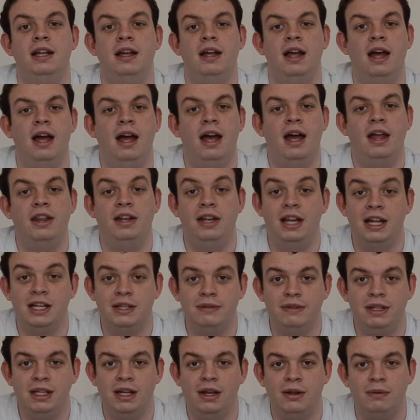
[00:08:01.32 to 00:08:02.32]
the next
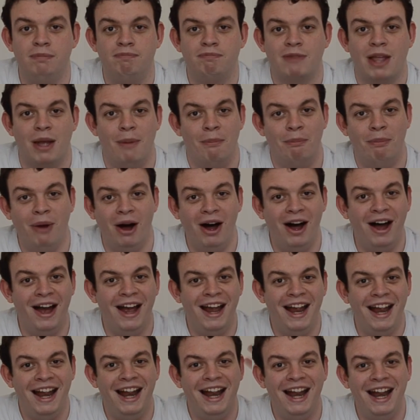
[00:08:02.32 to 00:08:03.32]
video.
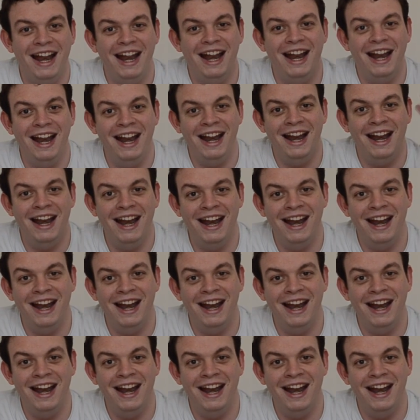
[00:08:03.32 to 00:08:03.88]
Bye!